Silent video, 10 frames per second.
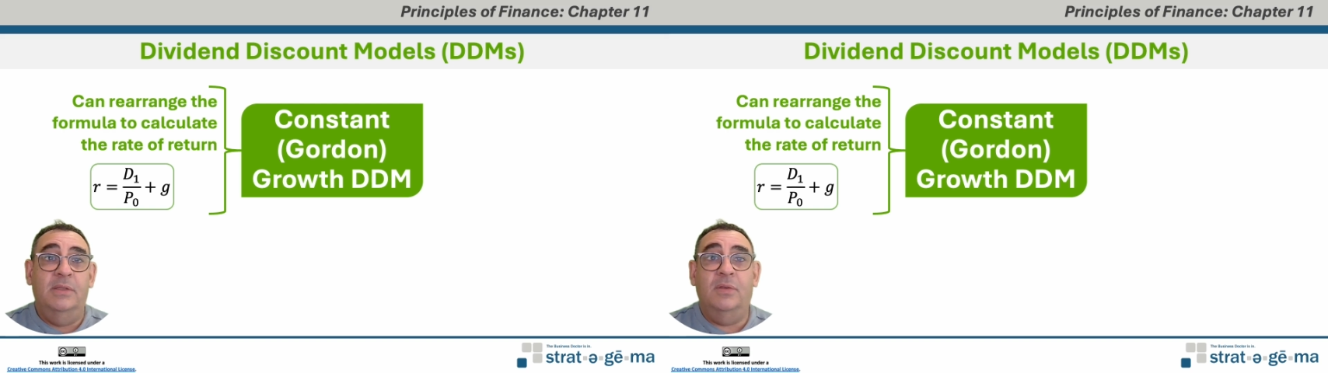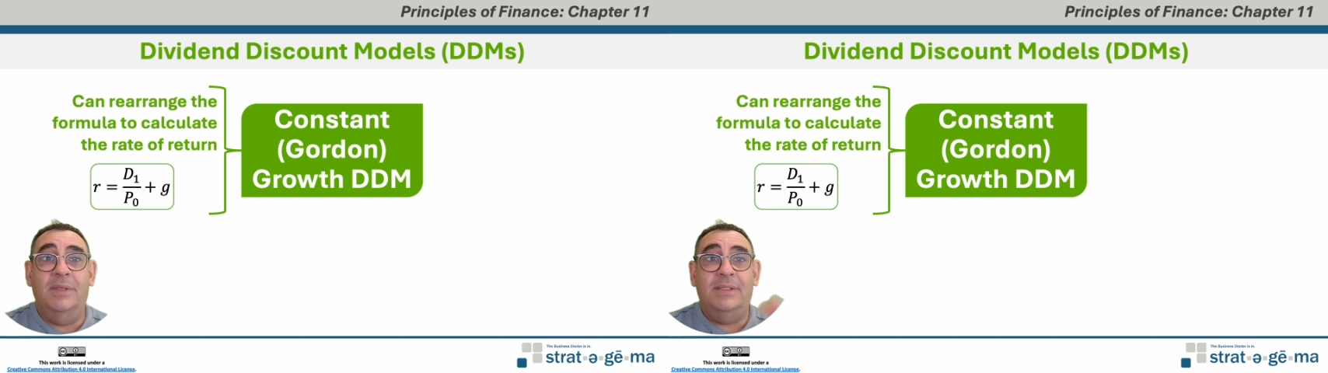
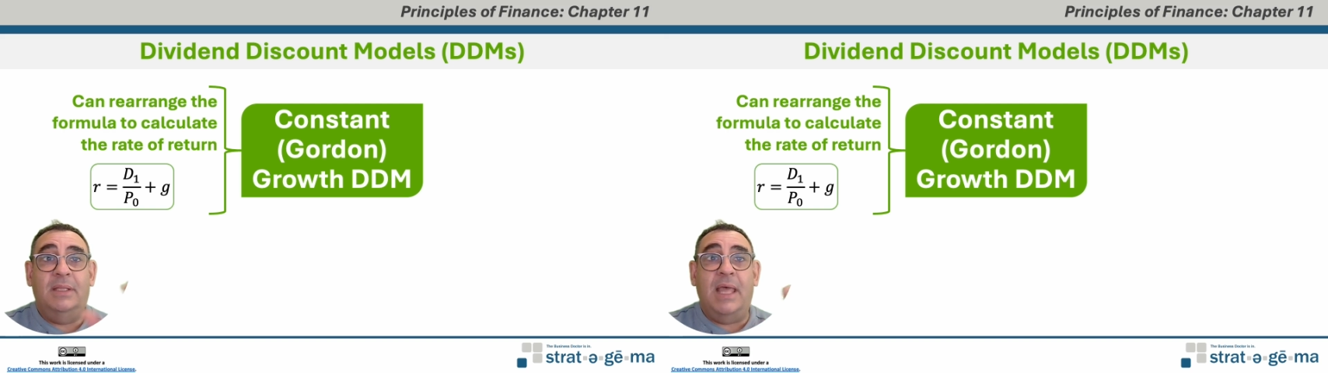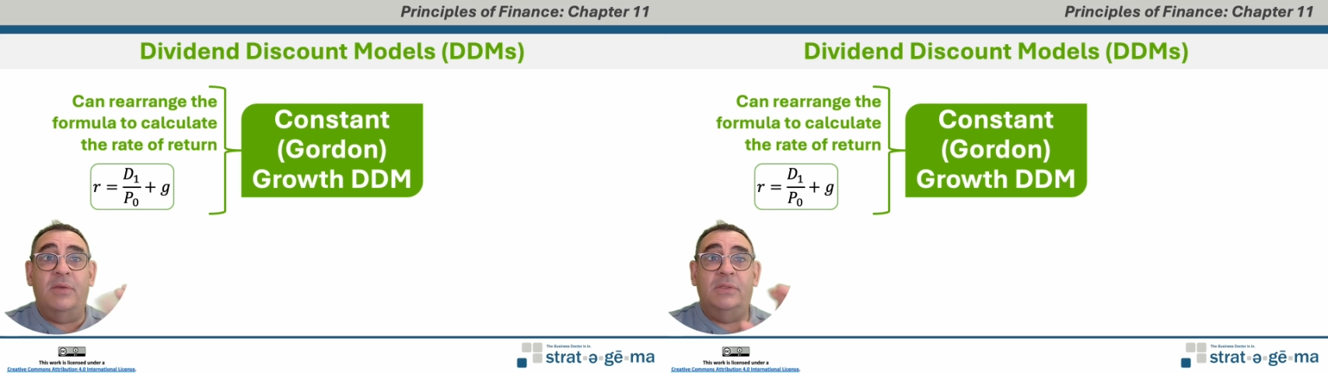So this
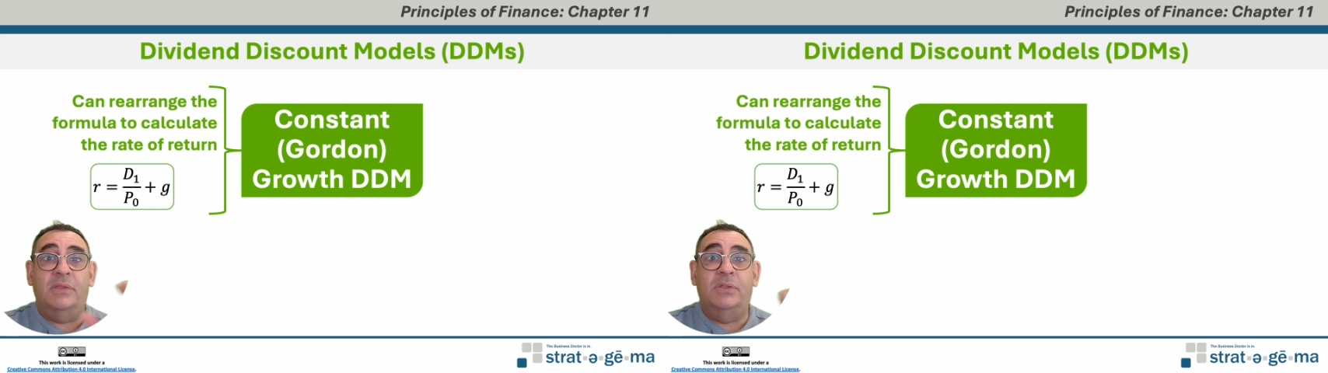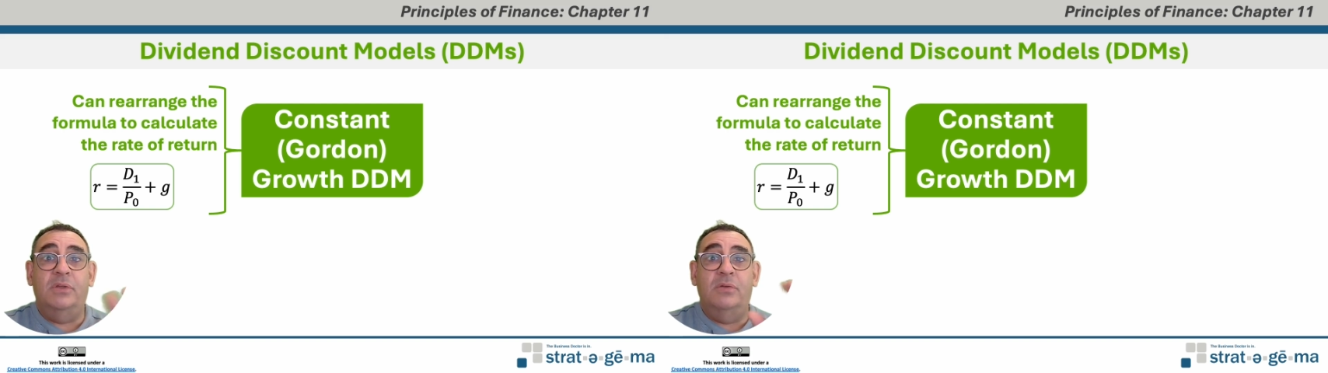allows
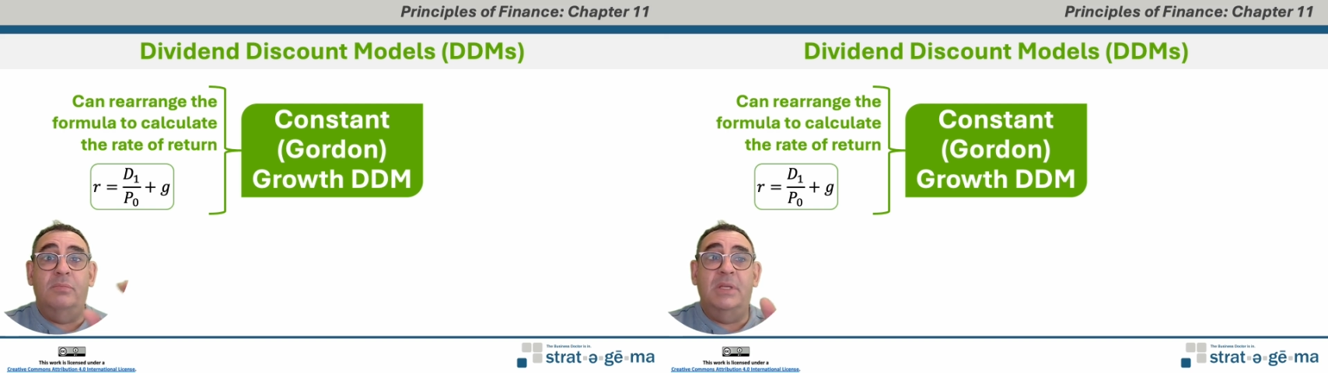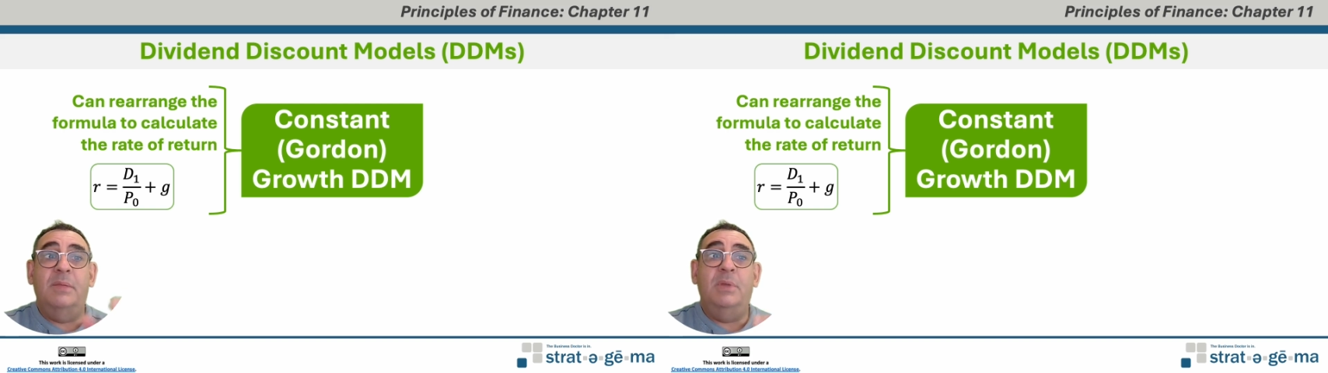us to
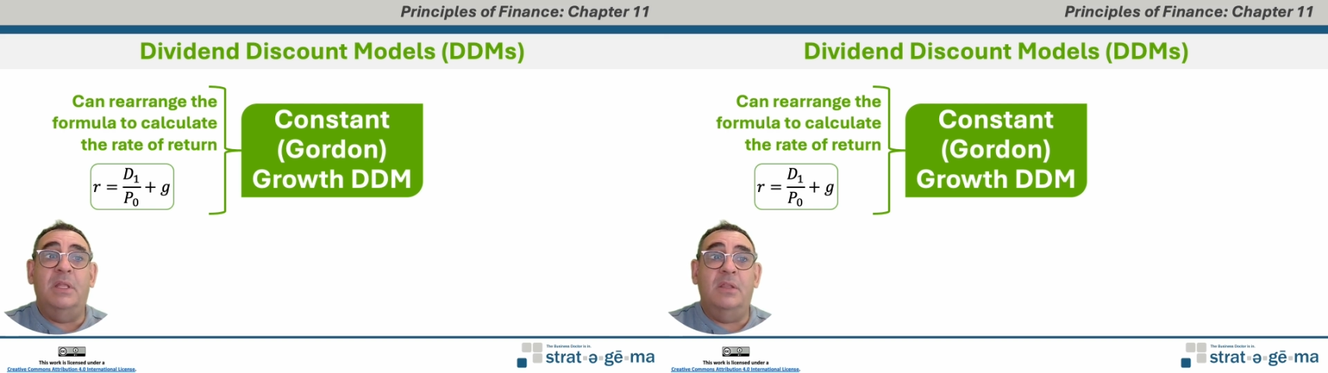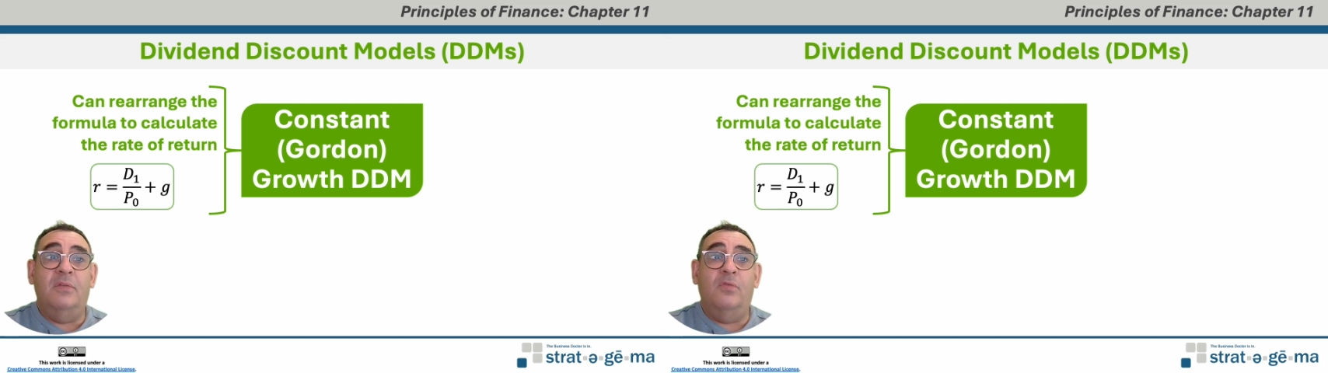manipulate the